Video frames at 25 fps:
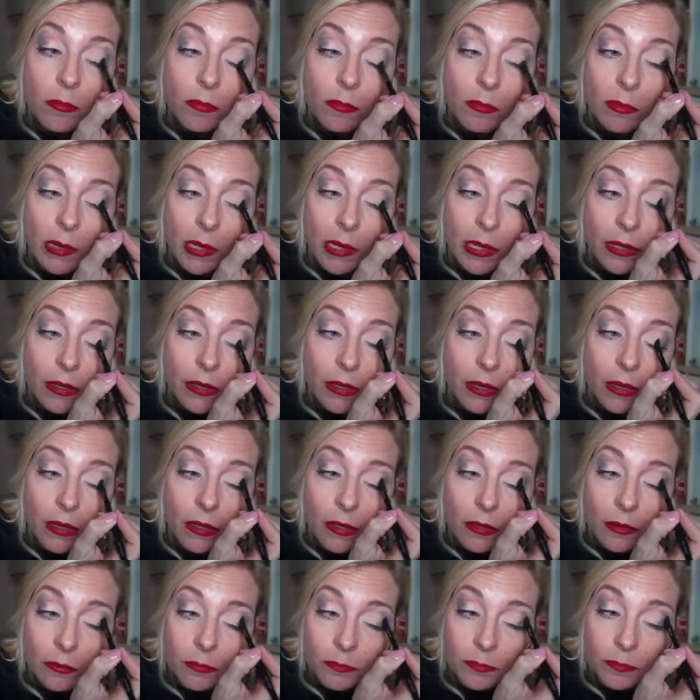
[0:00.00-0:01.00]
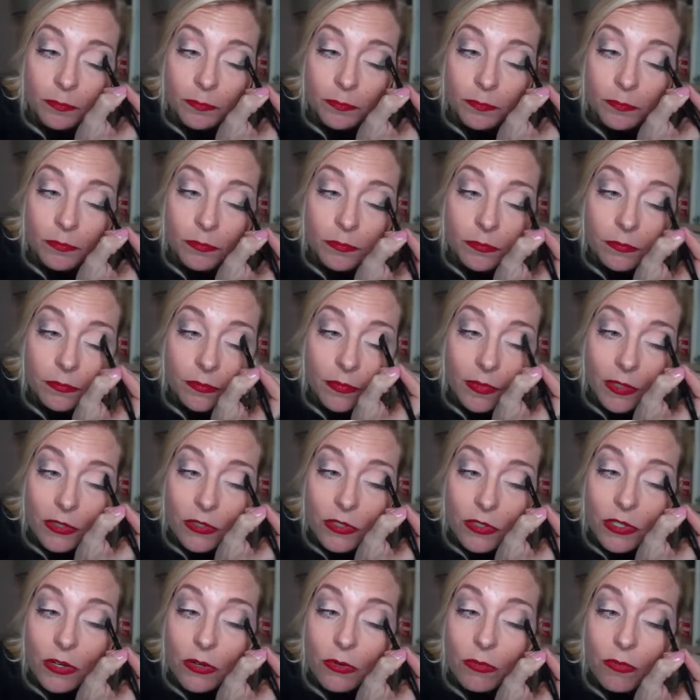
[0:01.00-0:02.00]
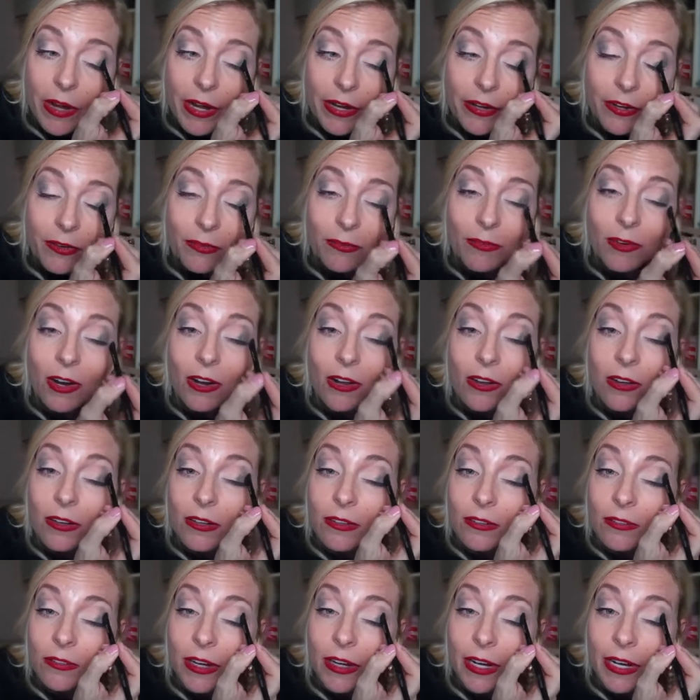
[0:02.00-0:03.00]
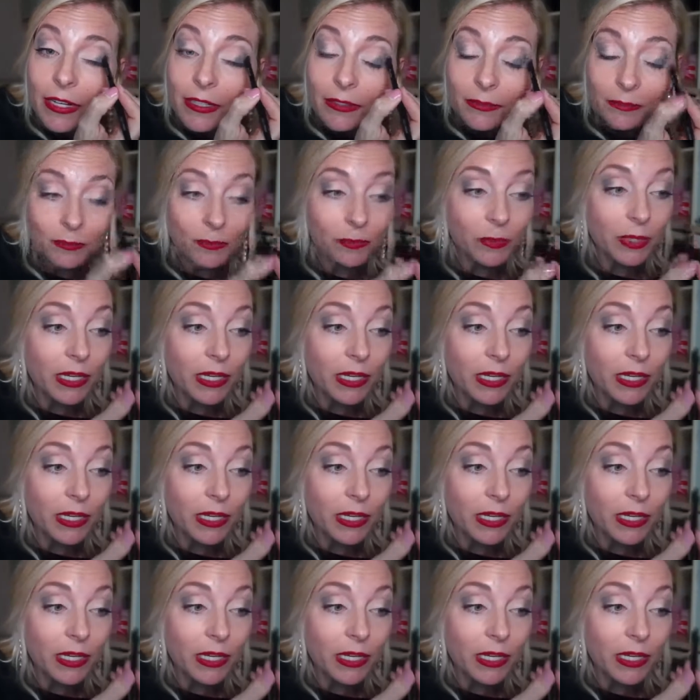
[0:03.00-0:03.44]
but there's no right or wrong, right?